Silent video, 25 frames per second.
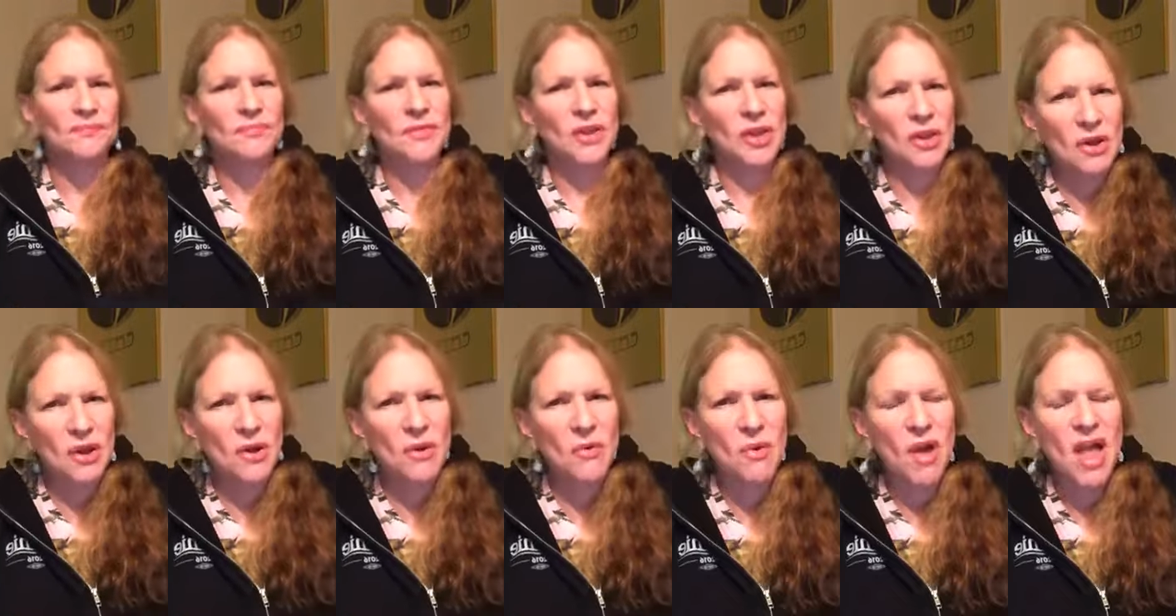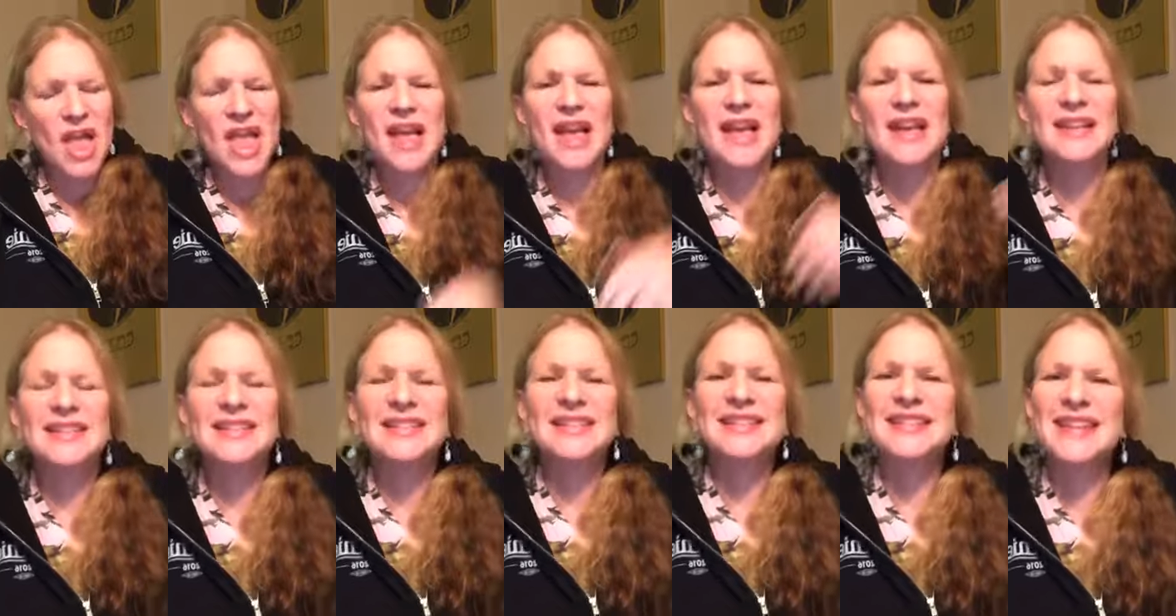You know,
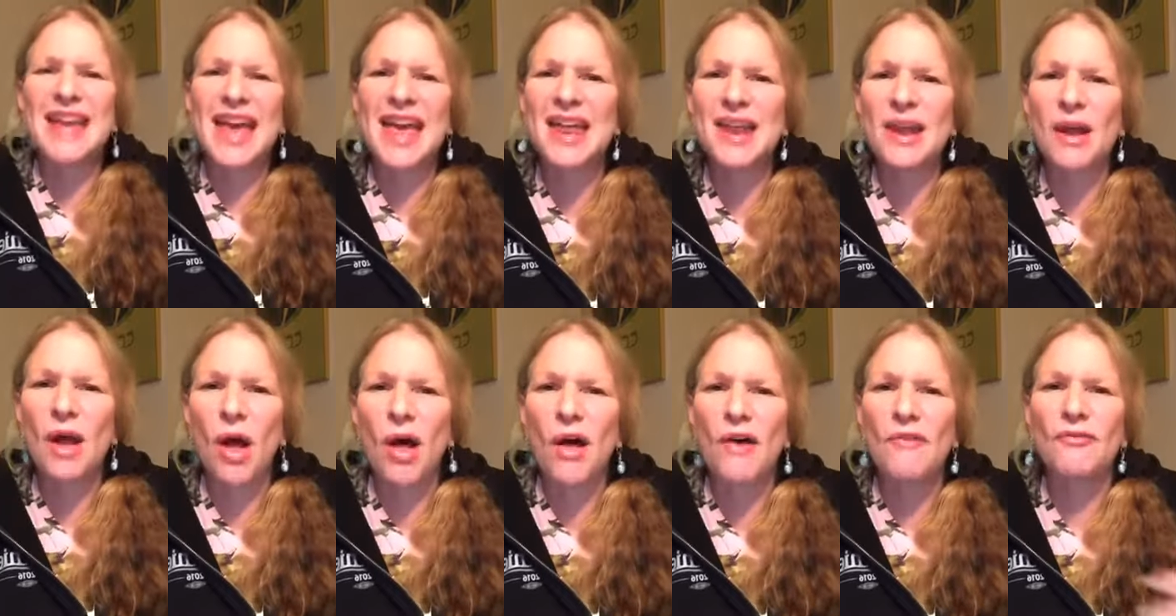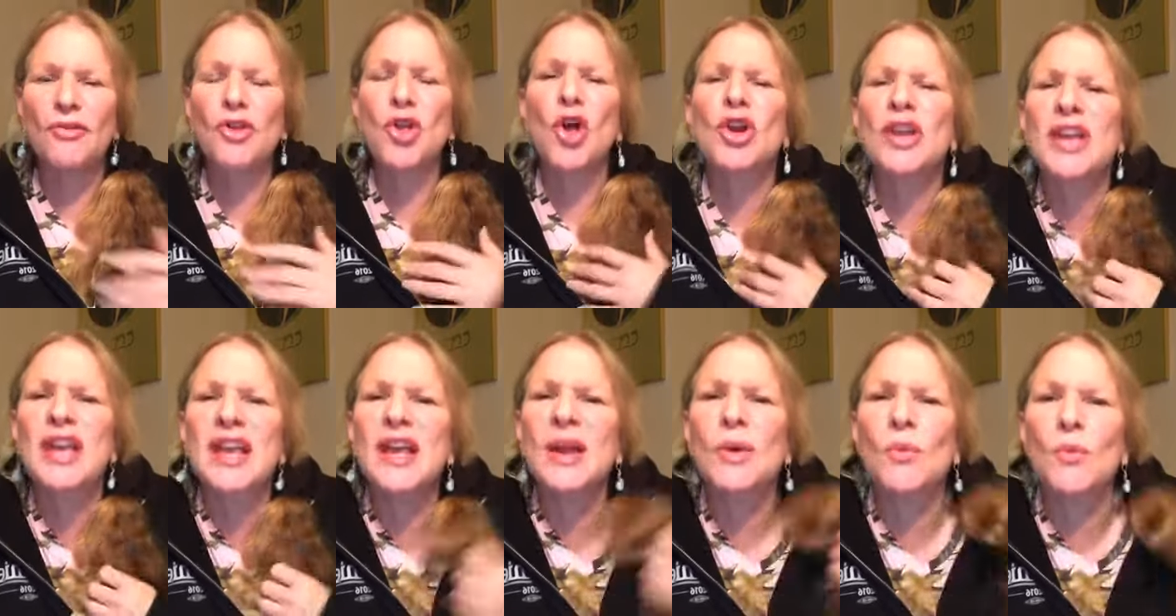instead of
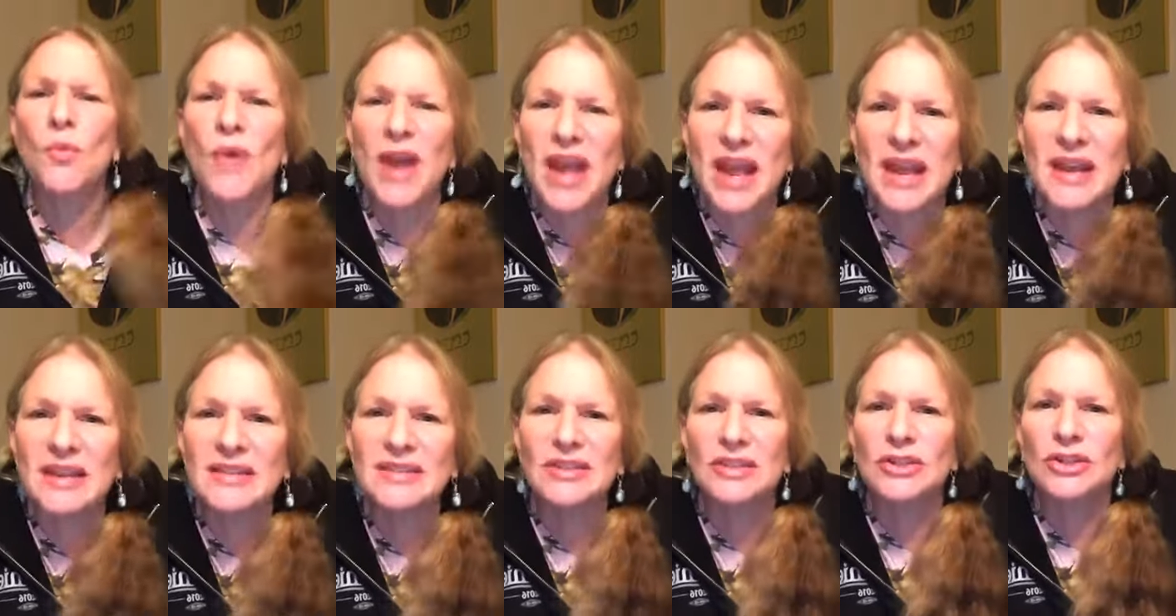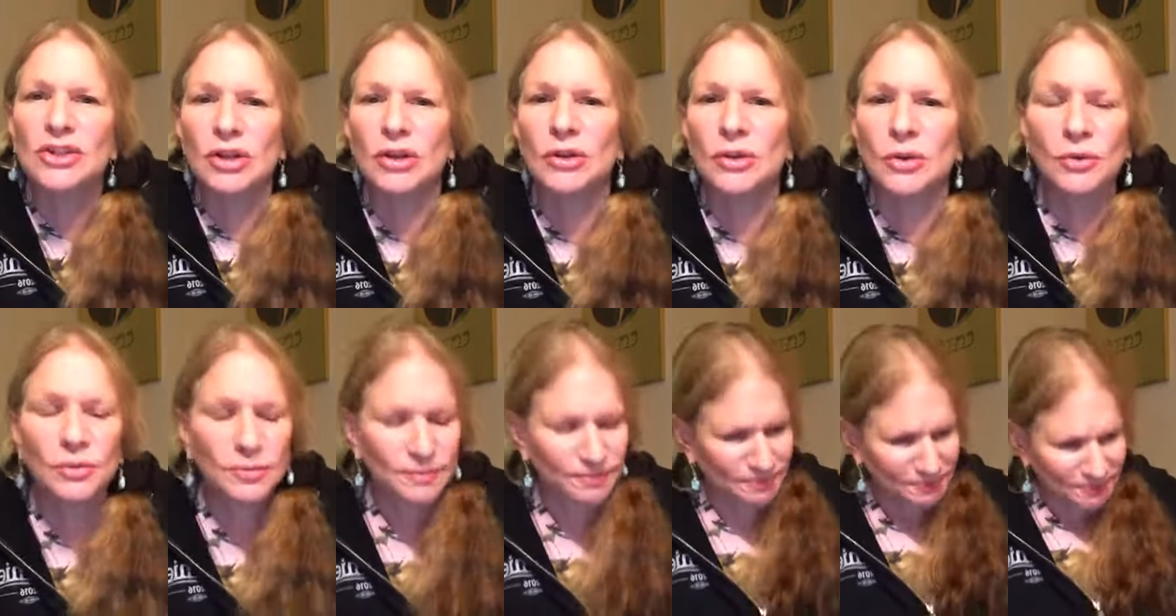looking at ways
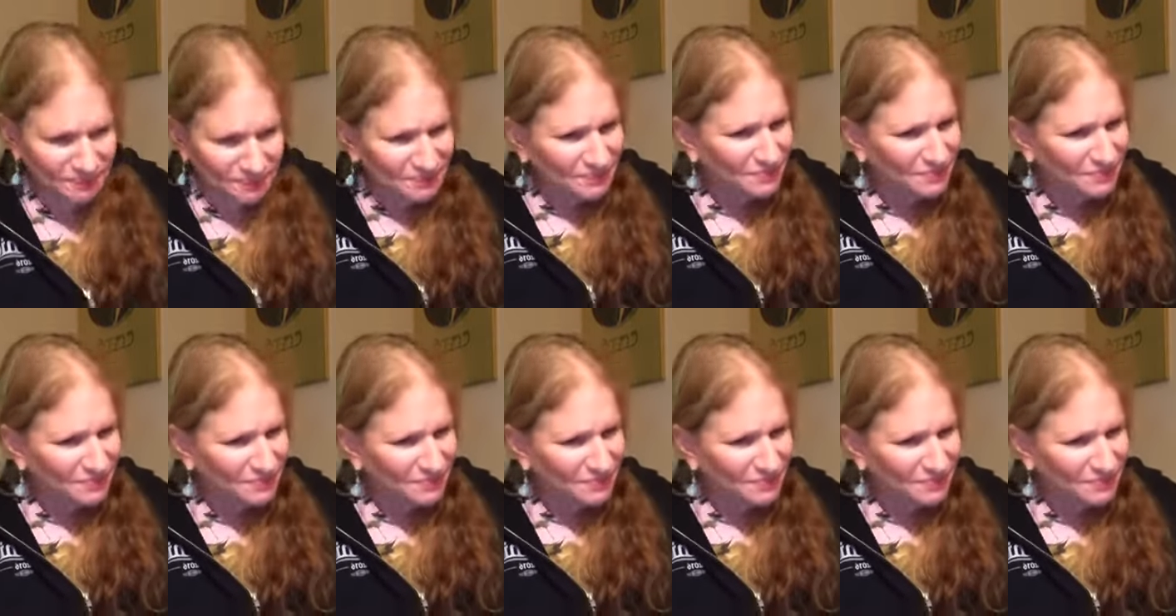to